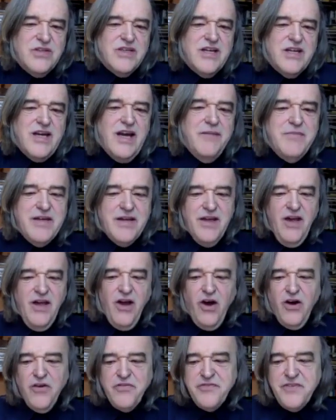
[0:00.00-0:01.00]
Coming
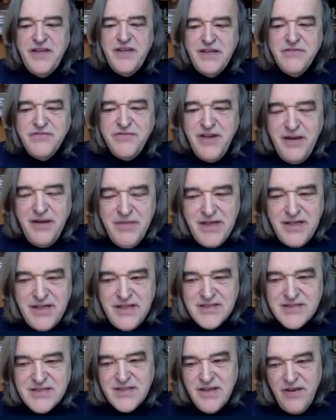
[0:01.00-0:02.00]
often in
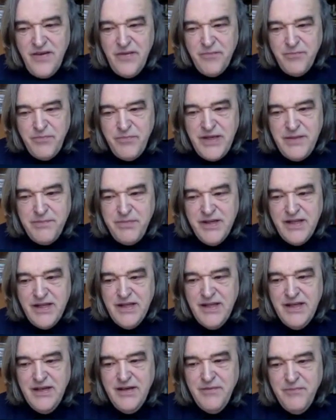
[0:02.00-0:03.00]
families, people
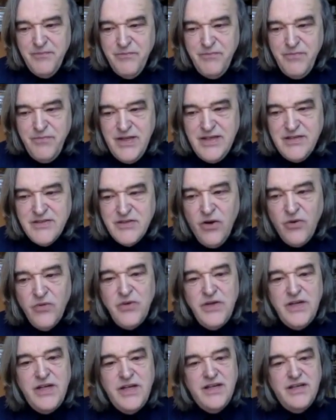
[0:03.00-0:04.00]
meet
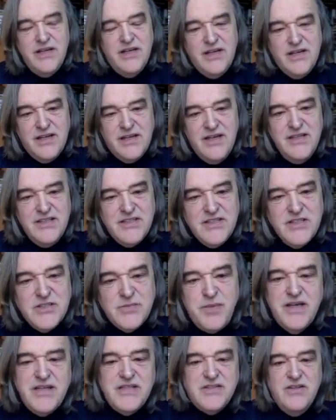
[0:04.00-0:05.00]
only in the kitchen
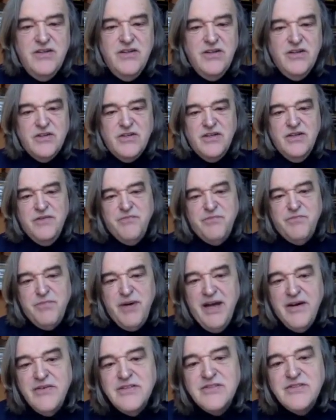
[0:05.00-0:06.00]
space, like
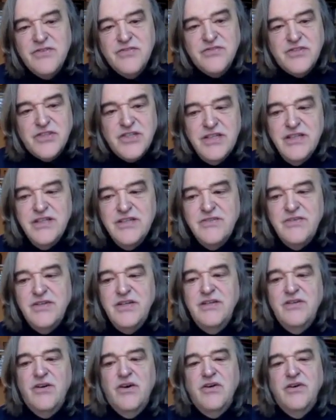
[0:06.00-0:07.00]
parents with
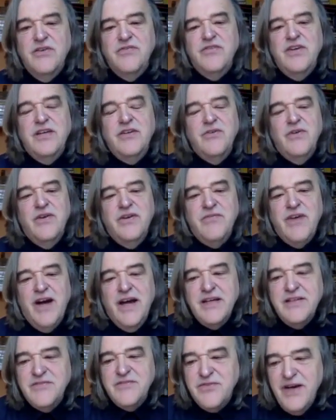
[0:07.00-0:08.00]
children, or when you
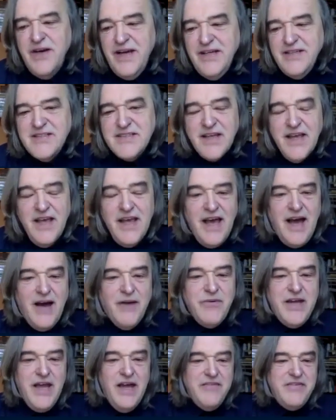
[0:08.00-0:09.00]
invite friends. Are
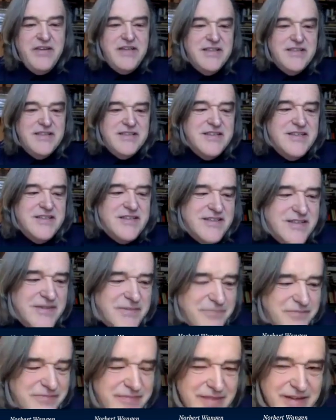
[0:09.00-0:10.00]
we having
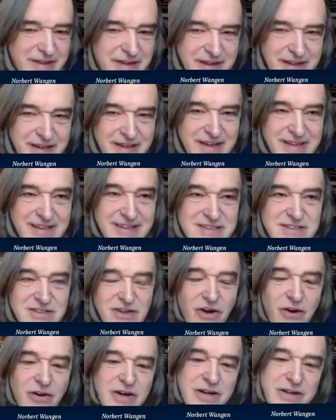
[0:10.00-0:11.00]
the
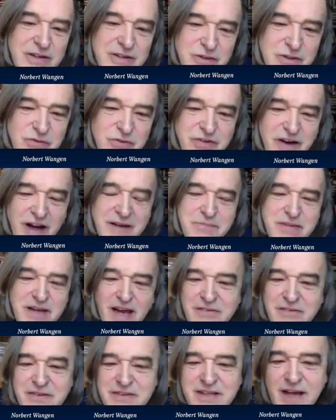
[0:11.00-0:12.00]
song "You Find Me
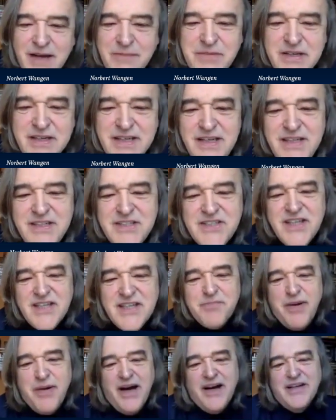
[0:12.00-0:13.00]
Every Time in Kitchen
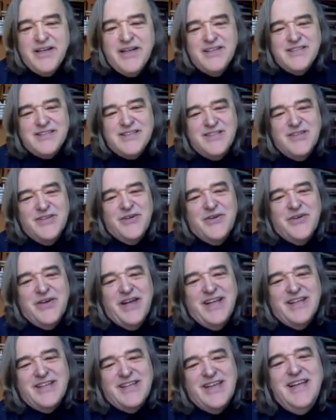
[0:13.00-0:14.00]
at Parties"? You know
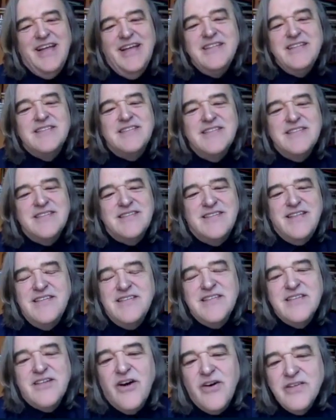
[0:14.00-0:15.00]
that, and
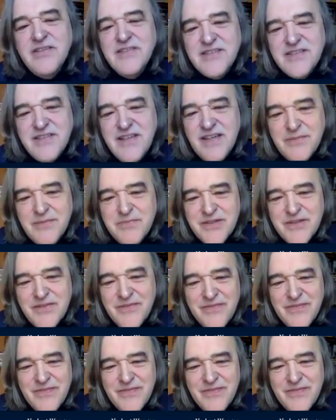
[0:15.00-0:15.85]
that's a concept.